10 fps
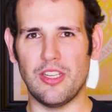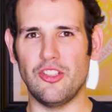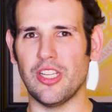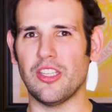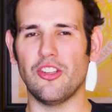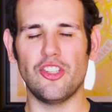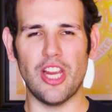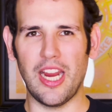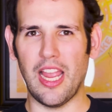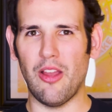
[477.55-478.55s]
just
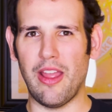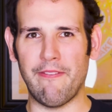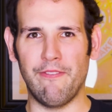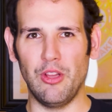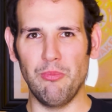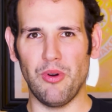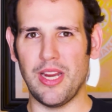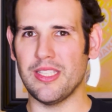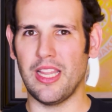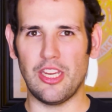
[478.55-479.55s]
check out at full price like